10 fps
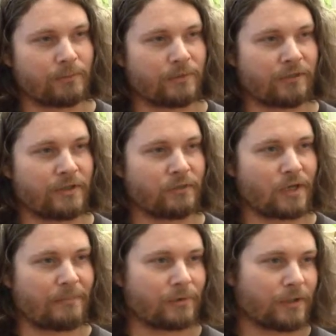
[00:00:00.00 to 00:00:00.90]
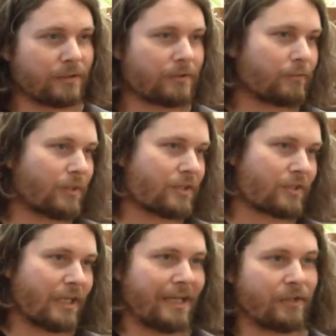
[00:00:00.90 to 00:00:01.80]
with Steve Cropper,
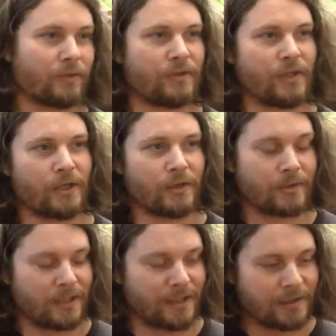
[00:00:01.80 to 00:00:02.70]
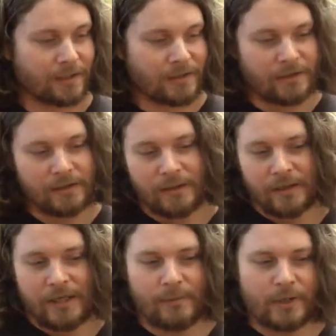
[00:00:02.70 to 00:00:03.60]
which I don't know
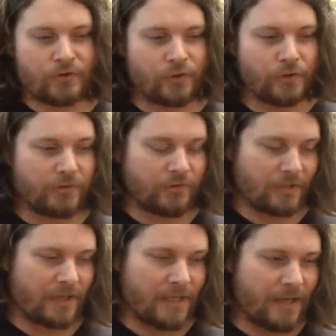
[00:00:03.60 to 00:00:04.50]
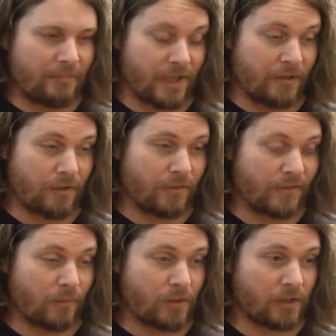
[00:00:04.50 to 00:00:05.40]
how much truth is in that, but I know that
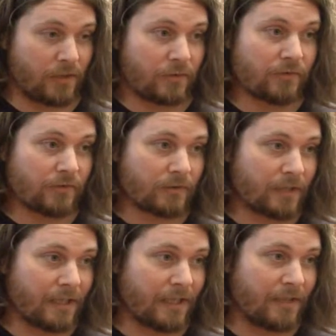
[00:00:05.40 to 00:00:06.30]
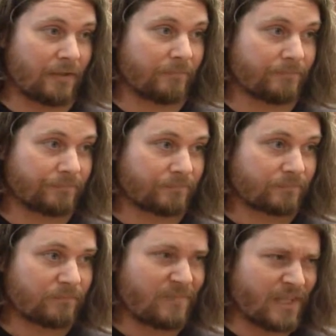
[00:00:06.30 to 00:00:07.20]
they were close. And
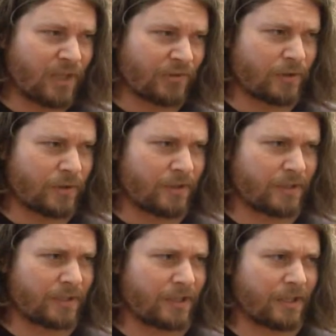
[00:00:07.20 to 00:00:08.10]
also know that,